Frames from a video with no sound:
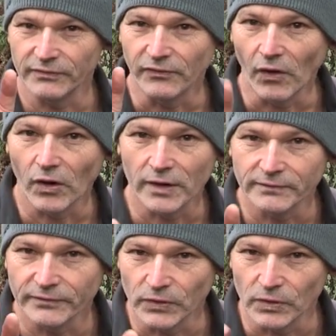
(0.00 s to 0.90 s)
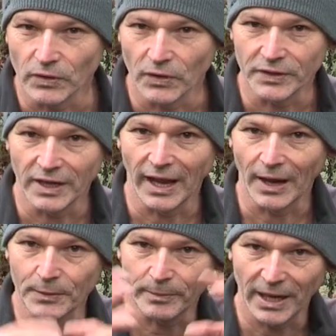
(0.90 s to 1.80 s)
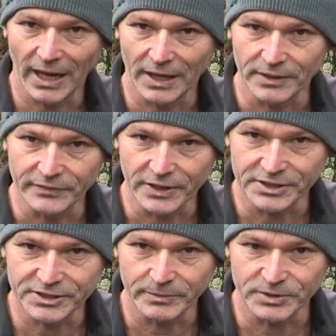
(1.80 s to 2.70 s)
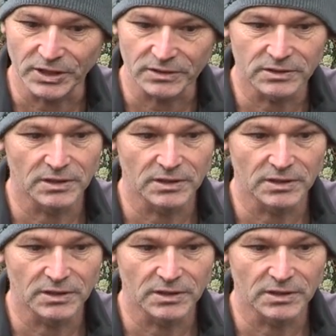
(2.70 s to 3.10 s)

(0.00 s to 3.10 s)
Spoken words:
fine fur on the outer part of a subject.